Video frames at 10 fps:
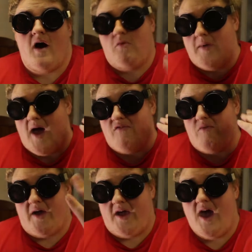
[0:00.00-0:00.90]
I'll be
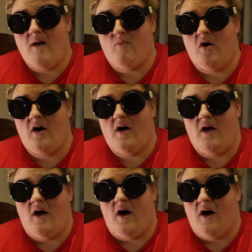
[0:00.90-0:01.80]
having my
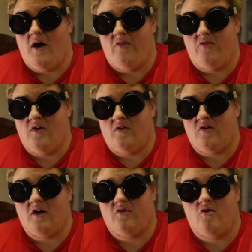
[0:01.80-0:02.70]
camera. Uh, it's
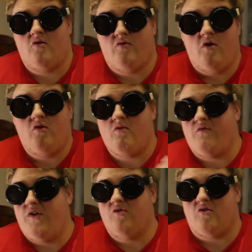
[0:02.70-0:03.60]
not those
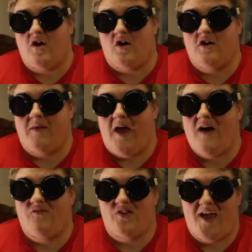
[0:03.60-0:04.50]
reviews are not going to be
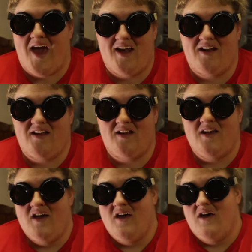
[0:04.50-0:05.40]
heavily edited,
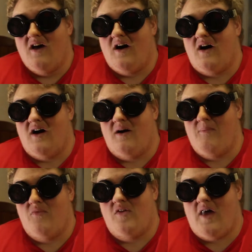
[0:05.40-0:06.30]

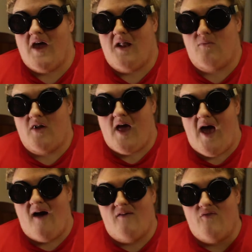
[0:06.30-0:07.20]
um, and I'm going to
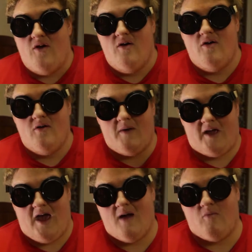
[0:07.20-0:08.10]
have my
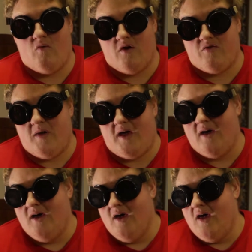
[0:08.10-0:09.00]
camera with
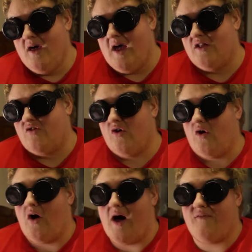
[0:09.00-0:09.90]
me, and so
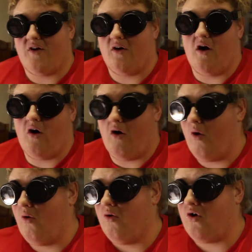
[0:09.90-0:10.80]
I'll have a, a
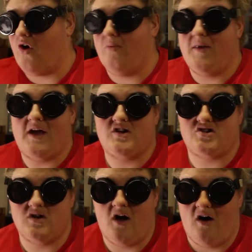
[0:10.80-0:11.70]
whole
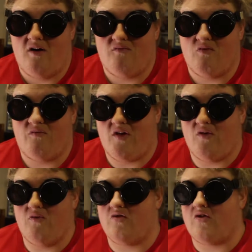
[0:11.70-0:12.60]
culmination of
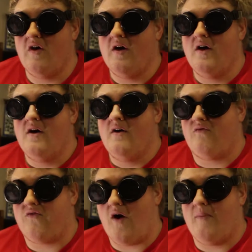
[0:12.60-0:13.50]
reviews
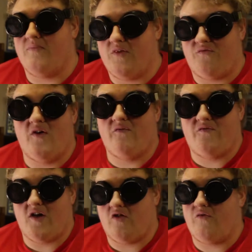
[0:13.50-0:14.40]
from the film
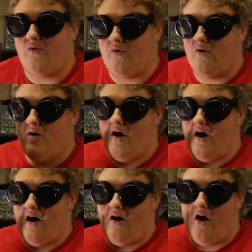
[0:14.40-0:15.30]
festival
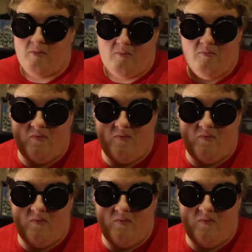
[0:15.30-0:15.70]
uh, on